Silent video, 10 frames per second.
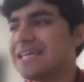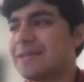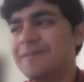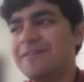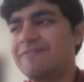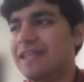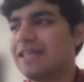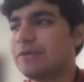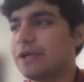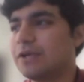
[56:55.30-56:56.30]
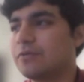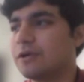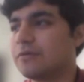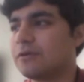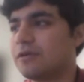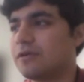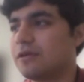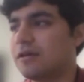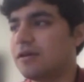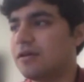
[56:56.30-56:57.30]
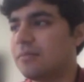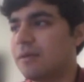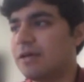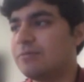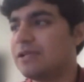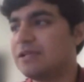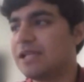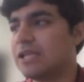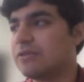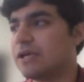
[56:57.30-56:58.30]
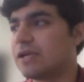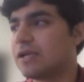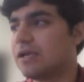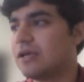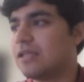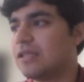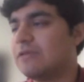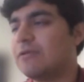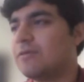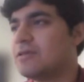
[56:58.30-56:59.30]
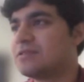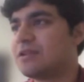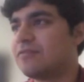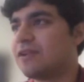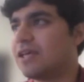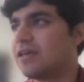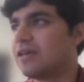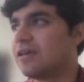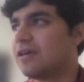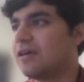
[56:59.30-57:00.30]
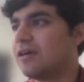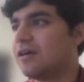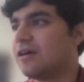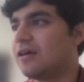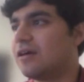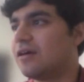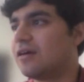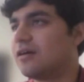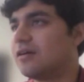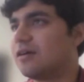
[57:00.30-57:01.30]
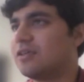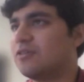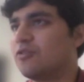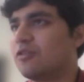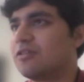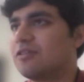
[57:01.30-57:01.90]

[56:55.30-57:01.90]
can be very annoying to work on. I will tell you that. There will be stuff like your